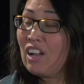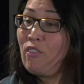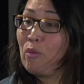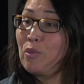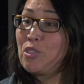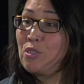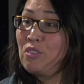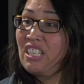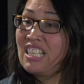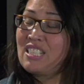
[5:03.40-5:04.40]
have
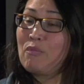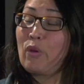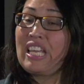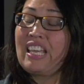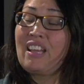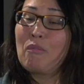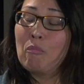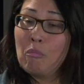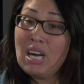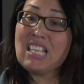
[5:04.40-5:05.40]
opportunities, and we
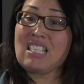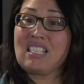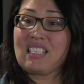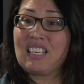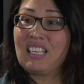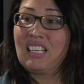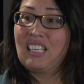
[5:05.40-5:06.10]
must